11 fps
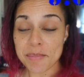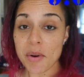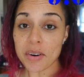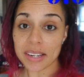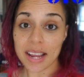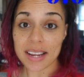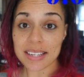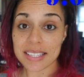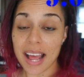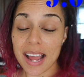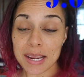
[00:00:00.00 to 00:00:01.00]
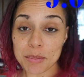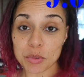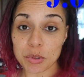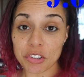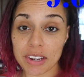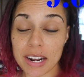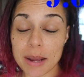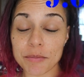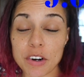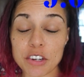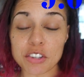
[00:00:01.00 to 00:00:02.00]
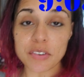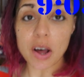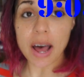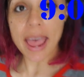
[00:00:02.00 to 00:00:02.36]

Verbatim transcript: Morning, guys. I am switching it up. First of all,